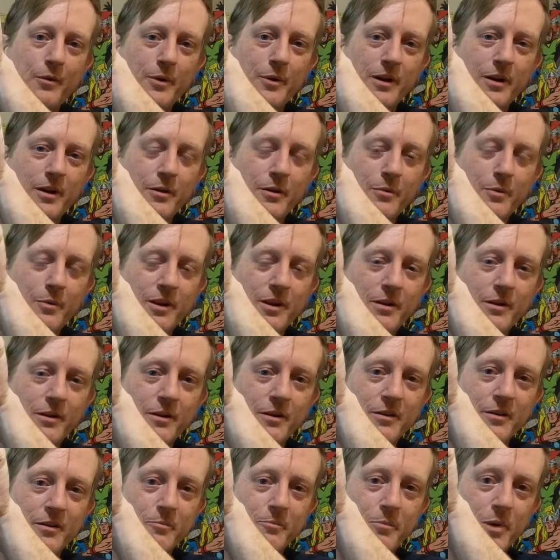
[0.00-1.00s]
Widow with her
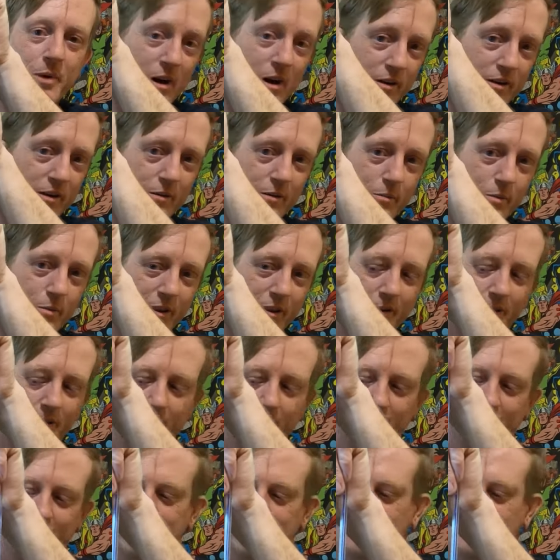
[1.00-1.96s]
bonded with her